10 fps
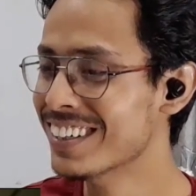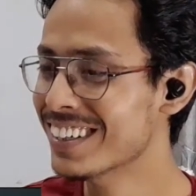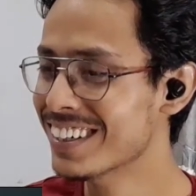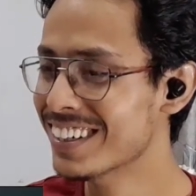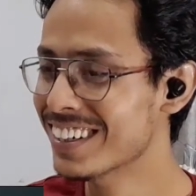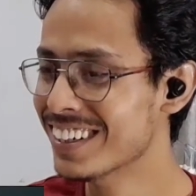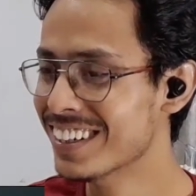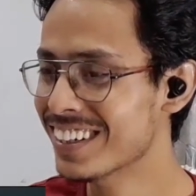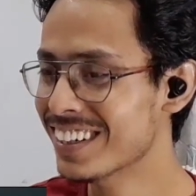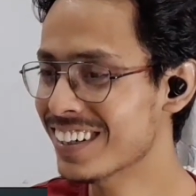
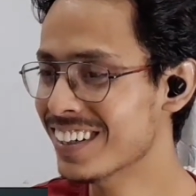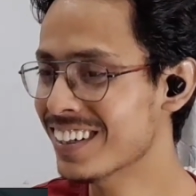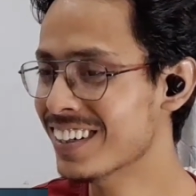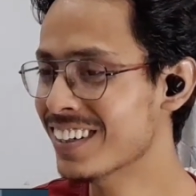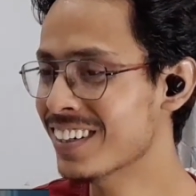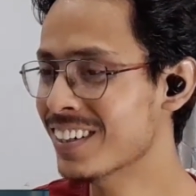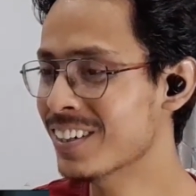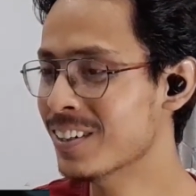(silence)